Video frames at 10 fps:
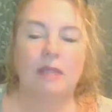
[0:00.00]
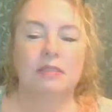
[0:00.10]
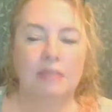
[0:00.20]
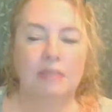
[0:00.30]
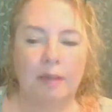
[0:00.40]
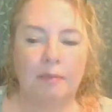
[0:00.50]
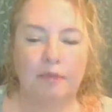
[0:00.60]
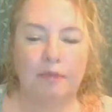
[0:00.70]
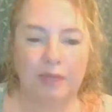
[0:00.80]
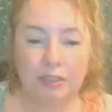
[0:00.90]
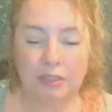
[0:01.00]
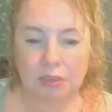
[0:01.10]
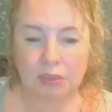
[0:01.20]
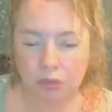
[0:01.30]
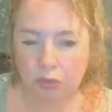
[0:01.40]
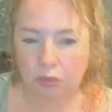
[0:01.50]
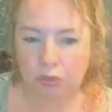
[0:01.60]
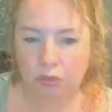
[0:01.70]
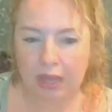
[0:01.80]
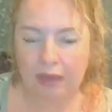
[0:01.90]
Some professions
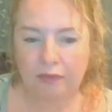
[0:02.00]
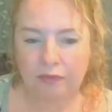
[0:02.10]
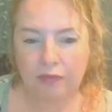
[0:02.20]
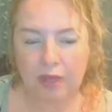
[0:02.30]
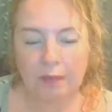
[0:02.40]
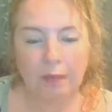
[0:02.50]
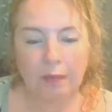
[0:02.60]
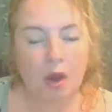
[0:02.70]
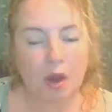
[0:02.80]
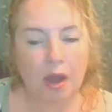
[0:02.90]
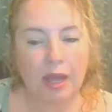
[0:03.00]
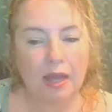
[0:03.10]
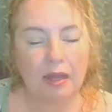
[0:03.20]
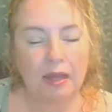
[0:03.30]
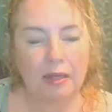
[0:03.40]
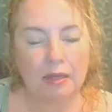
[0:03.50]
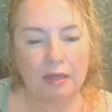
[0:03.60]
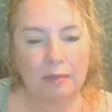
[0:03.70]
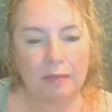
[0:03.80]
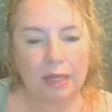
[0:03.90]
do have a higher
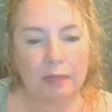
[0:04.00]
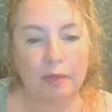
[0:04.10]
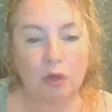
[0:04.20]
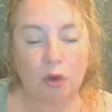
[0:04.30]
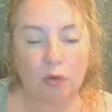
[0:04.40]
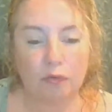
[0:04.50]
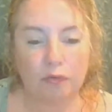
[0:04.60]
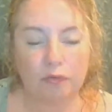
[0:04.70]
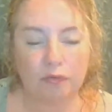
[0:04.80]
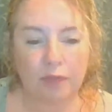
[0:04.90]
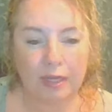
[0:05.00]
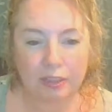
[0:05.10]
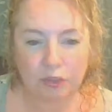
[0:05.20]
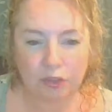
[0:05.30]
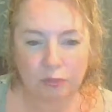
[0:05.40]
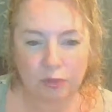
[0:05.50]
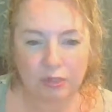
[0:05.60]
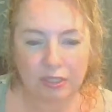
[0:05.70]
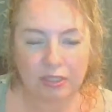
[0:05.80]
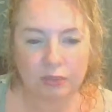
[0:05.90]
element of antisocial
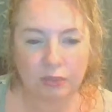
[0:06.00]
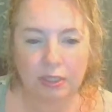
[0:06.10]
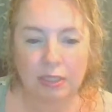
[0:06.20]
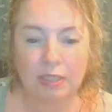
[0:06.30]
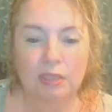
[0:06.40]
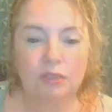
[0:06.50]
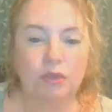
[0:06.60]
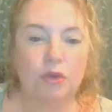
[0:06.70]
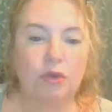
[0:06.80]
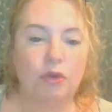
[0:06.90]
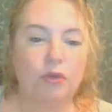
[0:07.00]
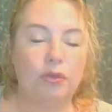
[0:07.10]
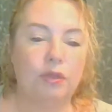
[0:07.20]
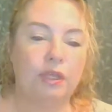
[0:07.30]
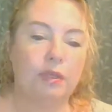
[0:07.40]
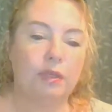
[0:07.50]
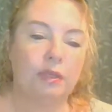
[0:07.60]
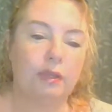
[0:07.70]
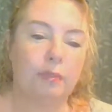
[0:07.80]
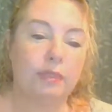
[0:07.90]
personality disorder. So
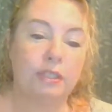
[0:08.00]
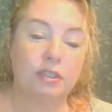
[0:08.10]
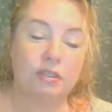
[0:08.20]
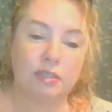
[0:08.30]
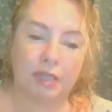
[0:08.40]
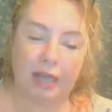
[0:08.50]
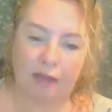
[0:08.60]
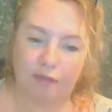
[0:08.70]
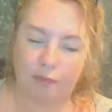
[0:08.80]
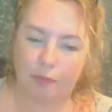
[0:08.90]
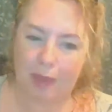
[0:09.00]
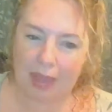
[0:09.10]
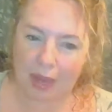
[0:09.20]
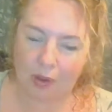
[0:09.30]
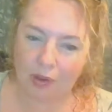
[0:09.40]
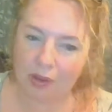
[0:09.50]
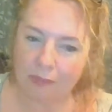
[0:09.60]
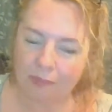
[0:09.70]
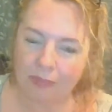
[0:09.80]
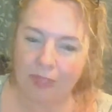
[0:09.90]
the positions that have power,